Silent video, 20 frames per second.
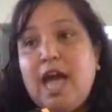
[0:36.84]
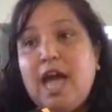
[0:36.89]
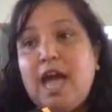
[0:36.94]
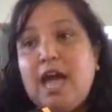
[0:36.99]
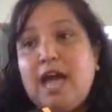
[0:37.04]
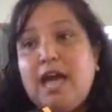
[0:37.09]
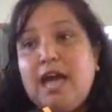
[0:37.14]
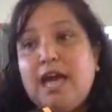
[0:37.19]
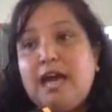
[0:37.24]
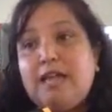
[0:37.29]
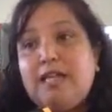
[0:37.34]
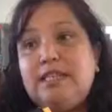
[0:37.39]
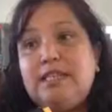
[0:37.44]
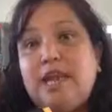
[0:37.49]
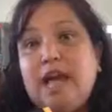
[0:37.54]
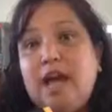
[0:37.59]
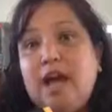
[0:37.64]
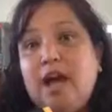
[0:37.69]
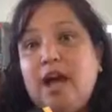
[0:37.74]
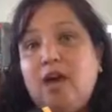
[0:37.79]
and
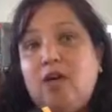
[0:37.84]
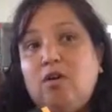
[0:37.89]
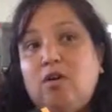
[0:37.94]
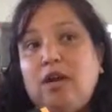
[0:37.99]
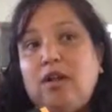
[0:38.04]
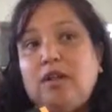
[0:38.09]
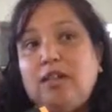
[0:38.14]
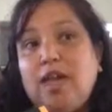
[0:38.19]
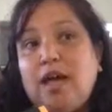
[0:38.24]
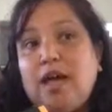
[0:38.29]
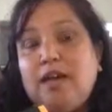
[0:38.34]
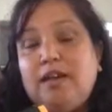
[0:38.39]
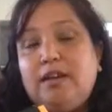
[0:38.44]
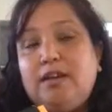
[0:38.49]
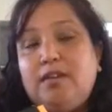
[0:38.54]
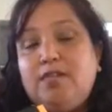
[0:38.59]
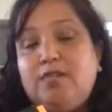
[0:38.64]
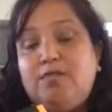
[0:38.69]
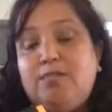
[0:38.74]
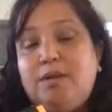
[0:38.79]
how a lot
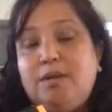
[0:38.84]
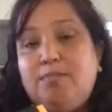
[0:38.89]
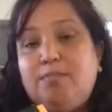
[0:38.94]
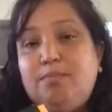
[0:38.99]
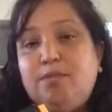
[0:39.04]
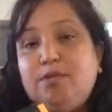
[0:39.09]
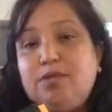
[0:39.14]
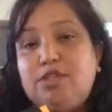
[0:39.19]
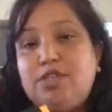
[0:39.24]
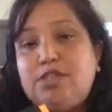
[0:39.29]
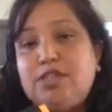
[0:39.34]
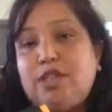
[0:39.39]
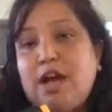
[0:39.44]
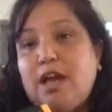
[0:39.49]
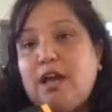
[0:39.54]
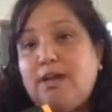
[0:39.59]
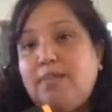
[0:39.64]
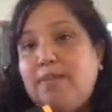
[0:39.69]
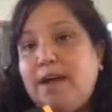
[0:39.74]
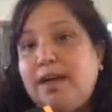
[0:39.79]
of people just
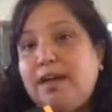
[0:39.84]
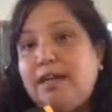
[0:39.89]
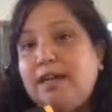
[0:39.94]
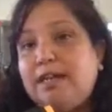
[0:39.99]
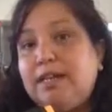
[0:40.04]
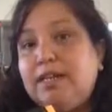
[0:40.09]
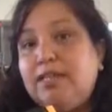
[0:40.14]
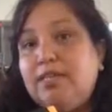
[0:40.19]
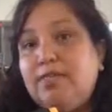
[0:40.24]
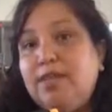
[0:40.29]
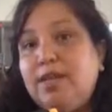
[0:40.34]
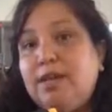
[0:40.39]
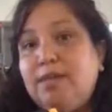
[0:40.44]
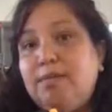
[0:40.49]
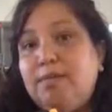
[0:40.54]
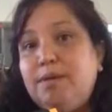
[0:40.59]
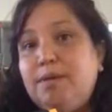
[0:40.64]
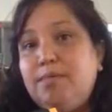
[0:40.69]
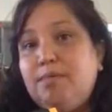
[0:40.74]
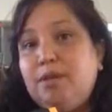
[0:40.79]
automatically think
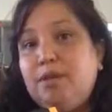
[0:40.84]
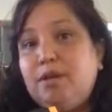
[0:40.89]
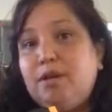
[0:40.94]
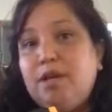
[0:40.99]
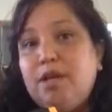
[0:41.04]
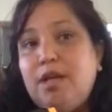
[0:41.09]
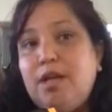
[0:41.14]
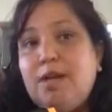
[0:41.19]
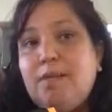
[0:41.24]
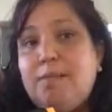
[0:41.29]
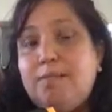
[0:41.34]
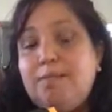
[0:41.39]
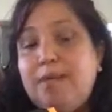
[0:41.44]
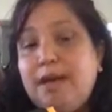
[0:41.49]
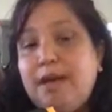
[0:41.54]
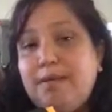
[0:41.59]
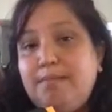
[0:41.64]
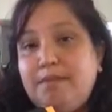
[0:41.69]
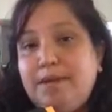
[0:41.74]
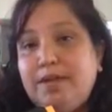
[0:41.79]
people
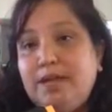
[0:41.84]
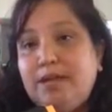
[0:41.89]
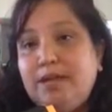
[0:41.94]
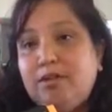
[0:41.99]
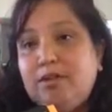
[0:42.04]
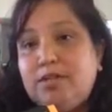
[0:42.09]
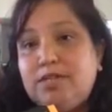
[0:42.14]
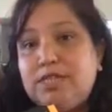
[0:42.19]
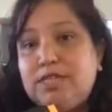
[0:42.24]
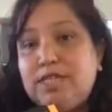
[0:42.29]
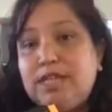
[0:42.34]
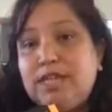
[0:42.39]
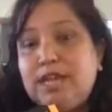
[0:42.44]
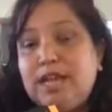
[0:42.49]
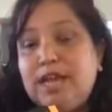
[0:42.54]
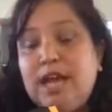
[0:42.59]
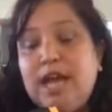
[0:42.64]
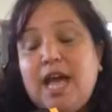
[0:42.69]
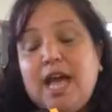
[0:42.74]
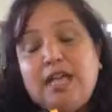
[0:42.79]
may be
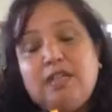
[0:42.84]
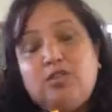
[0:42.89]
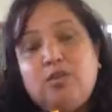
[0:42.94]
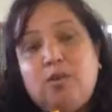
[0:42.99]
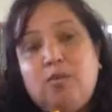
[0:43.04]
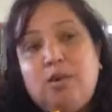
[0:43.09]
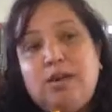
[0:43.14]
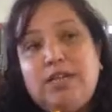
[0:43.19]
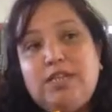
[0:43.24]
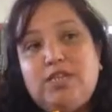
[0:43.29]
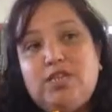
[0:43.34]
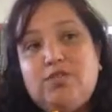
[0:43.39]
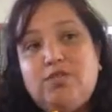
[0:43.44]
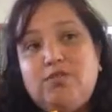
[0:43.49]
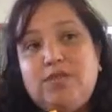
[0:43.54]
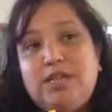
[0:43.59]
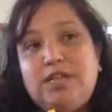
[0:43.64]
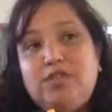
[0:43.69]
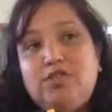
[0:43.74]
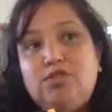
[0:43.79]
guilty. And so I wanted to
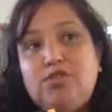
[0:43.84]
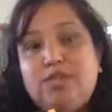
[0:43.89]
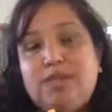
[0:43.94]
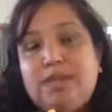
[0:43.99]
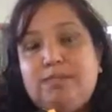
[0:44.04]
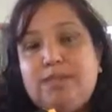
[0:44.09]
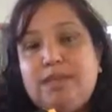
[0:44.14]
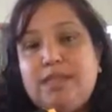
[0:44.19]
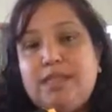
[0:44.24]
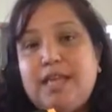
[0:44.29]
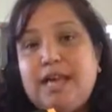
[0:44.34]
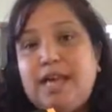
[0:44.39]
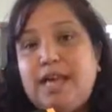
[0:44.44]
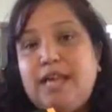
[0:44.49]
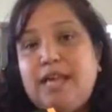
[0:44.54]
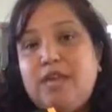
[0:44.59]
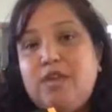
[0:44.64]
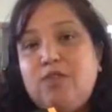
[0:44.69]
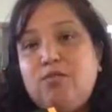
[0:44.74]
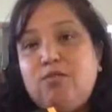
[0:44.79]
read you something that
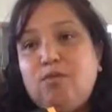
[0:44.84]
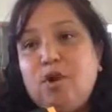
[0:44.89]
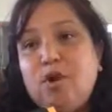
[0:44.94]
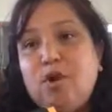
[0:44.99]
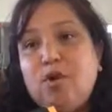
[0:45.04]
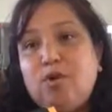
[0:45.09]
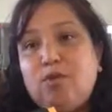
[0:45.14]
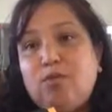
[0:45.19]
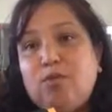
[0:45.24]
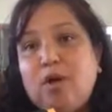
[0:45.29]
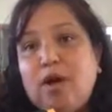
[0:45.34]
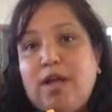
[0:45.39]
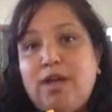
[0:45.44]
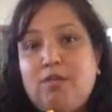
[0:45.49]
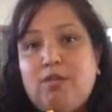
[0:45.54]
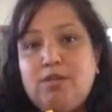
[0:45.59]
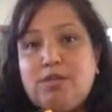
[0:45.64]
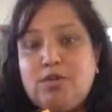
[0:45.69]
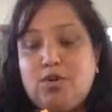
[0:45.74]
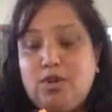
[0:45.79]
he wrote while he
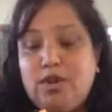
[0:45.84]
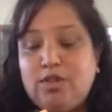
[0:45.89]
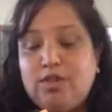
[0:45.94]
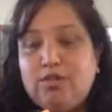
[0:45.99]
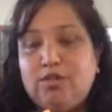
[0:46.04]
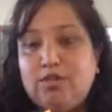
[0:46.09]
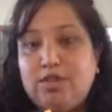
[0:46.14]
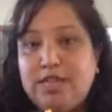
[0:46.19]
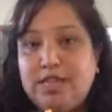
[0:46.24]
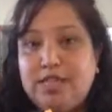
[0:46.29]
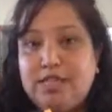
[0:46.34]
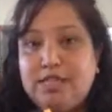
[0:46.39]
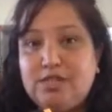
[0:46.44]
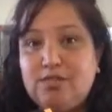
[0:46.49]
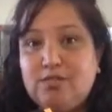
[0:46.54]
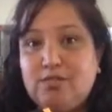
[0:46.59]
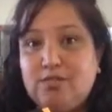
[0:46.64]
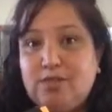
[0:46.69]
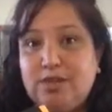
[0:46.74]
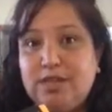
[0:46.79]
was going through this
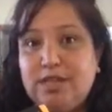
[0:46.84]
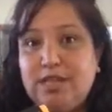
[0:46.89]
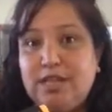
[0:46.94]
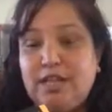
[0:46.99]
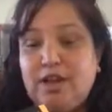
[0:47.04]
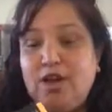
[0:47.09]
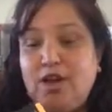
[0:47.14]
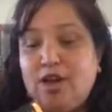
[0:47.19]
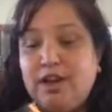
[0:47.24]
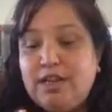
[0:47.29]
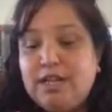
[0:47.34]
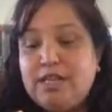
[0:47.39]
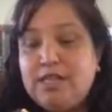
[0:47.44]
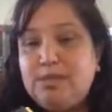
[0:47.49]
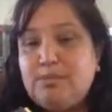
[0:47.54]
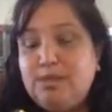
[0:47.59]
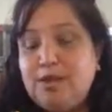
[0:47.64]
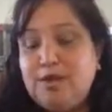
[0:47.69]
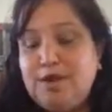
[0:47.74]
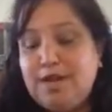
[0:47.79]
really hard
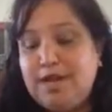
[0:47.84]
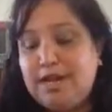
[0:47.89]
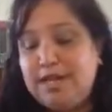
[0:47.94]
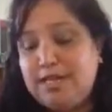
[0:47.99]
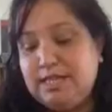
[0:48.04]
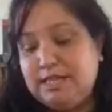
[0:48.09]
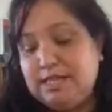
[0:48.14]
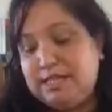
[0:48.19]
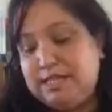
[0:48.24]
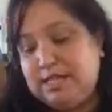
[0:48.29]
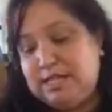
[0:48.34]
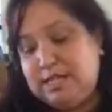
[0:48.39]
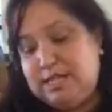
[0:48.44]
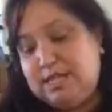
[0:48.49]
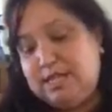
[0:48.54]
experience.